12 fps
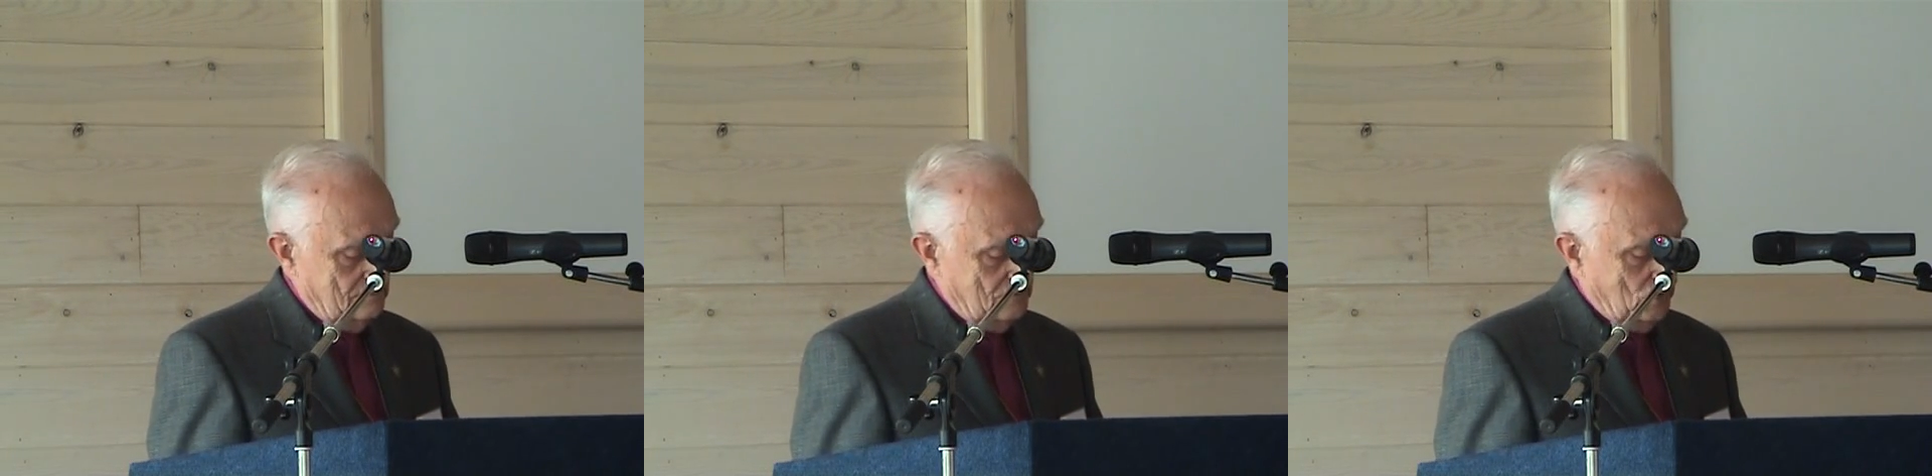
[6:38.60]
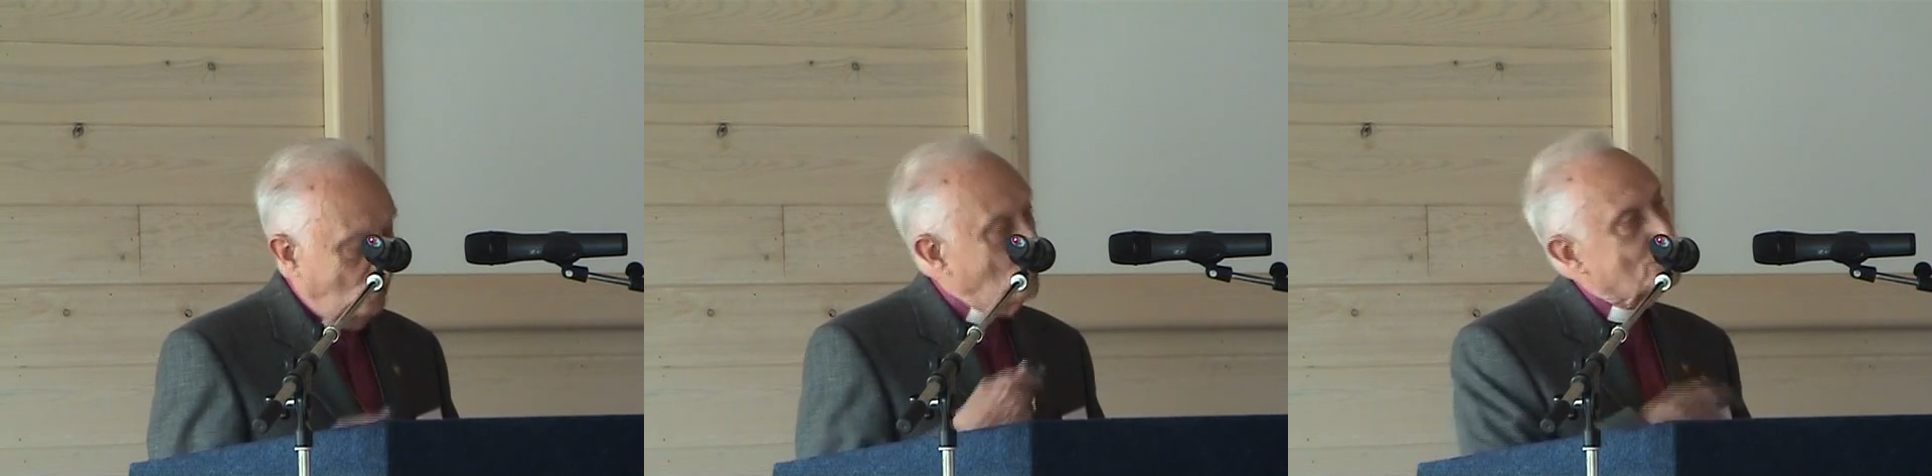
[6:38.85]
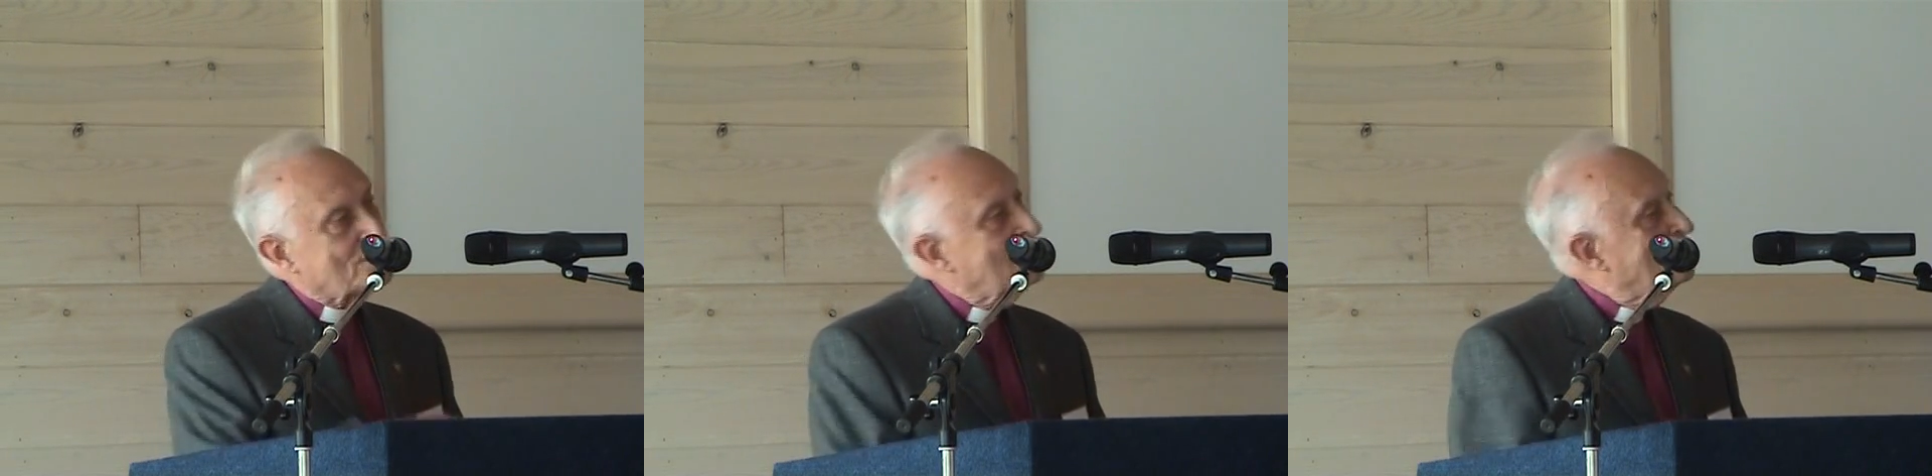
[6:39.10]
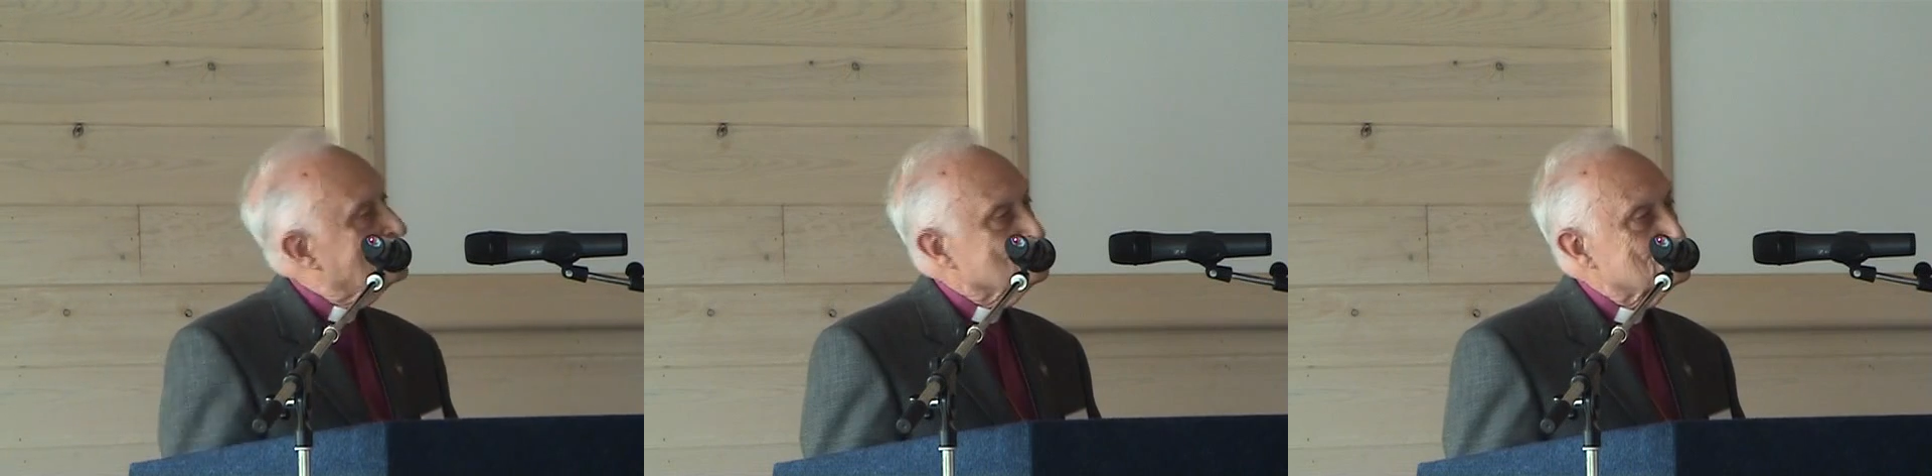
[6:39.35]
or the
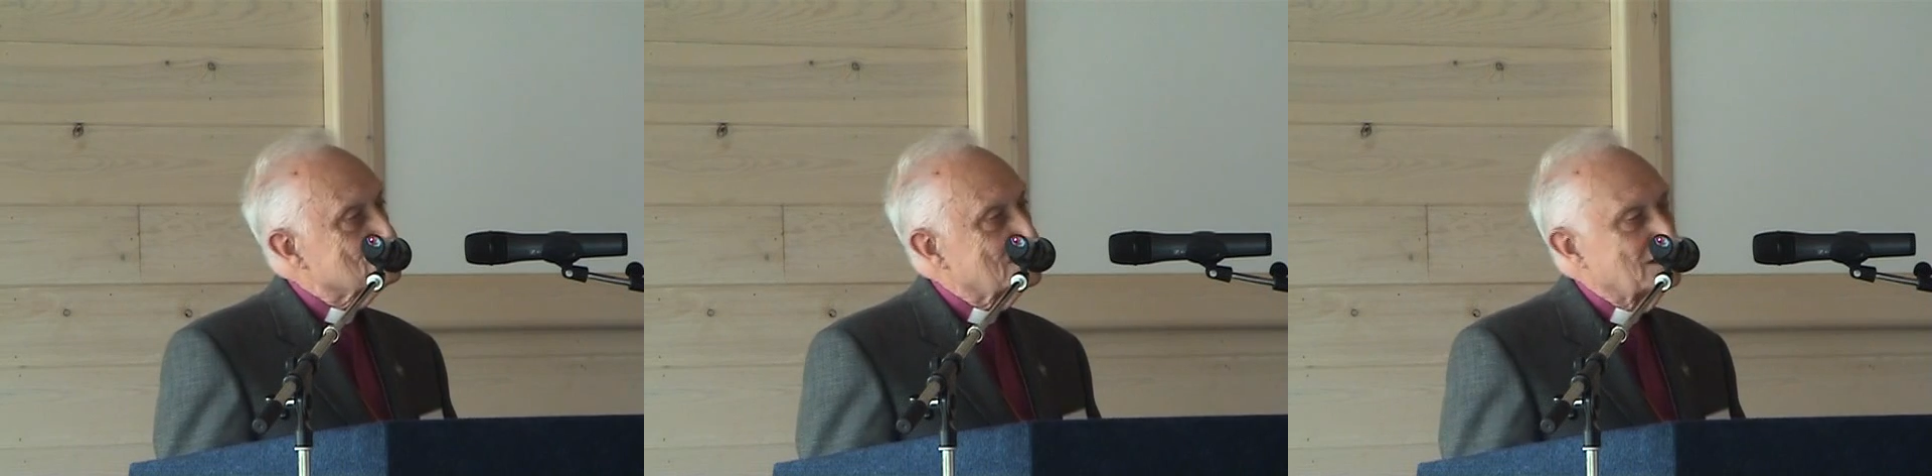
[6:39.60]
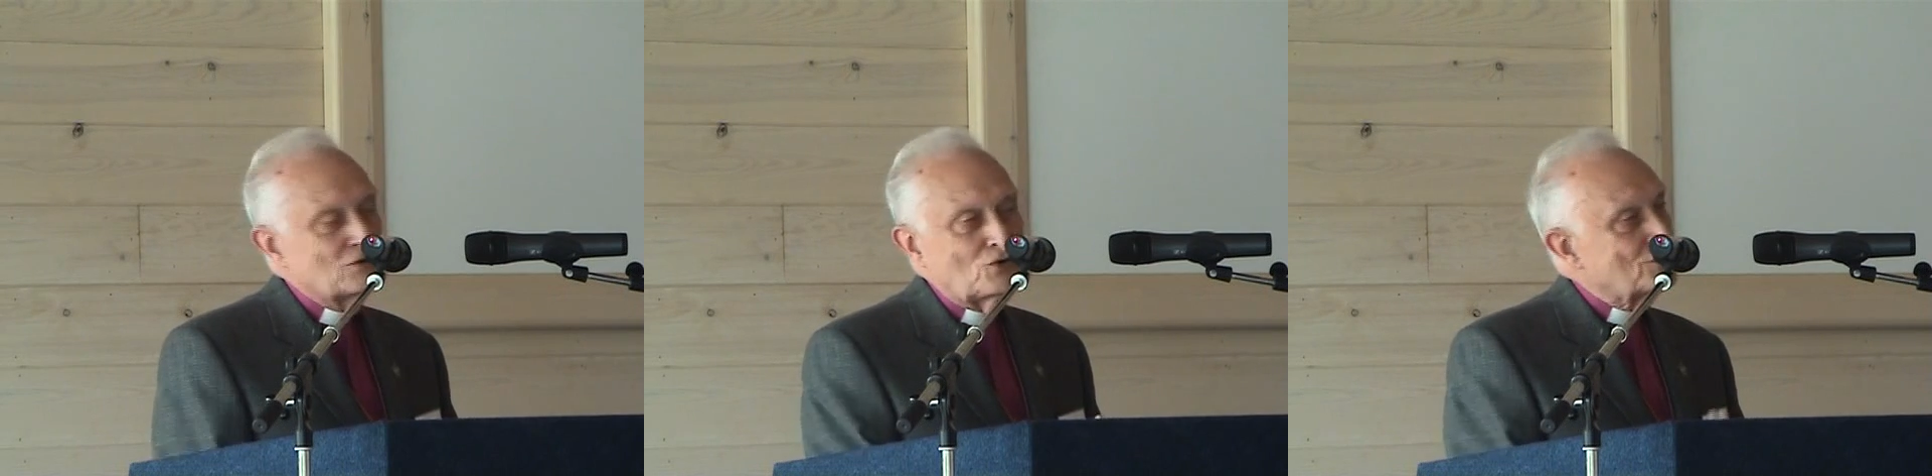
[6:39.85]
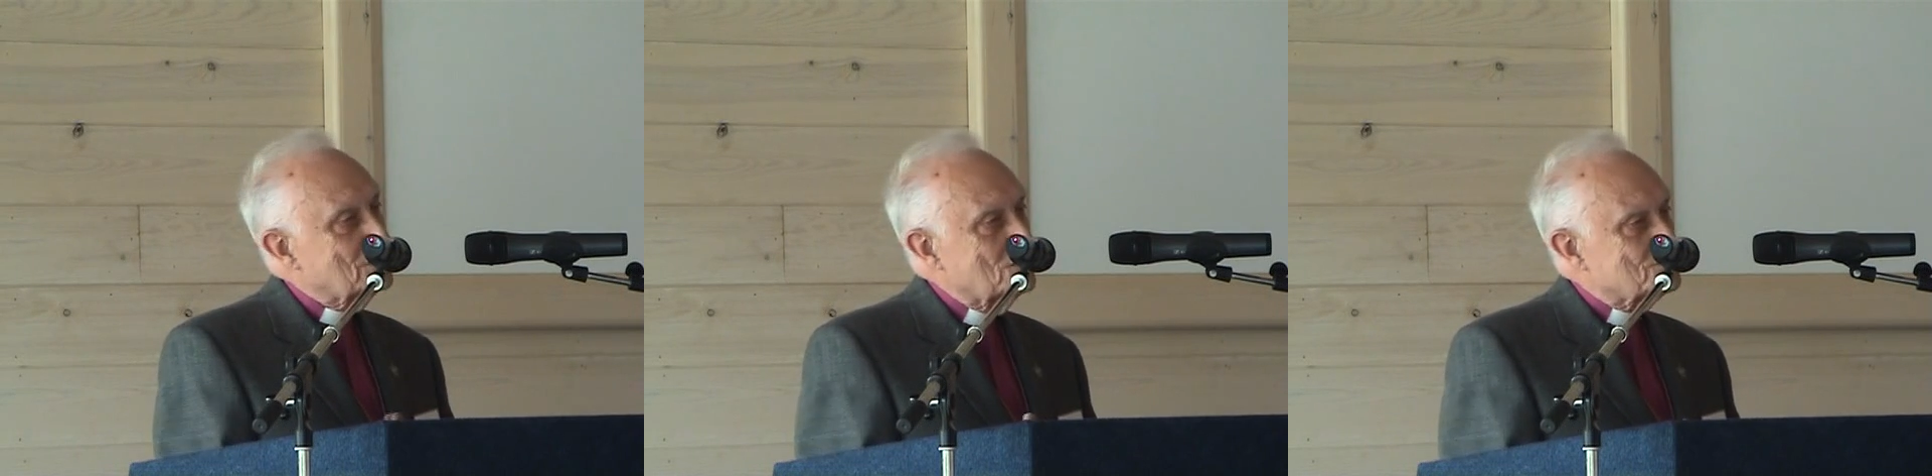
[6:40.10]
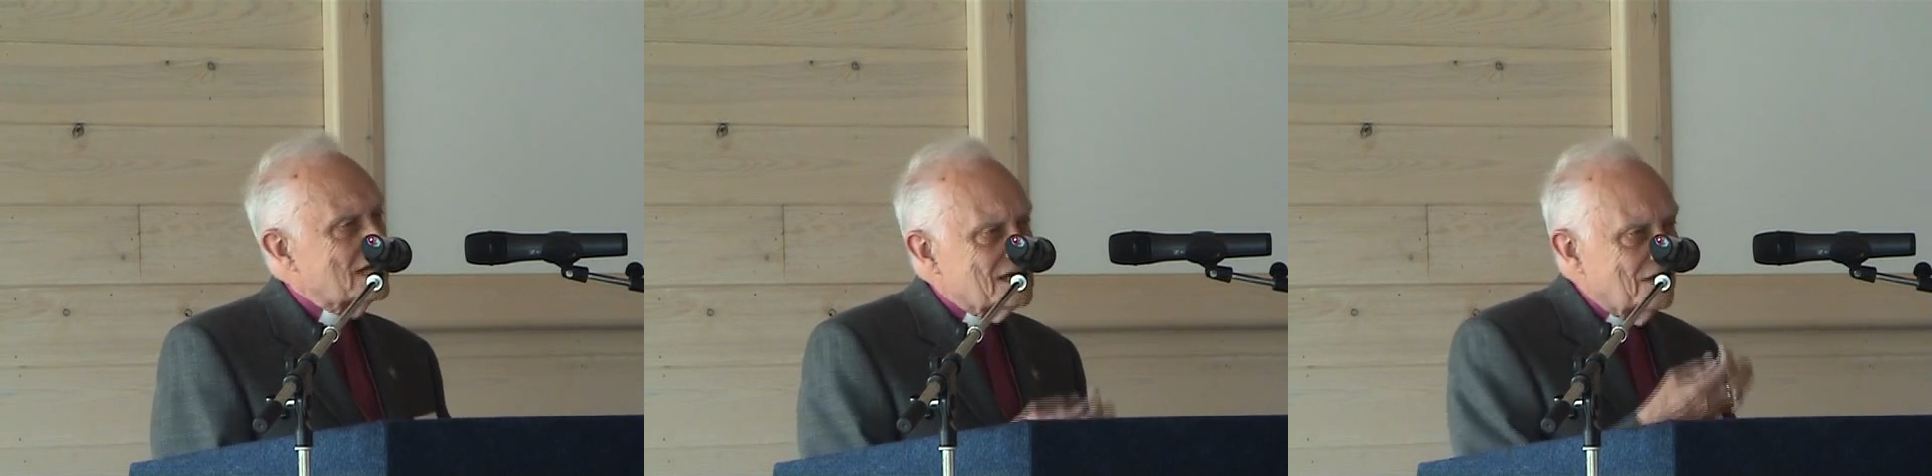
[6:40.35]
hungry, or the oppressed.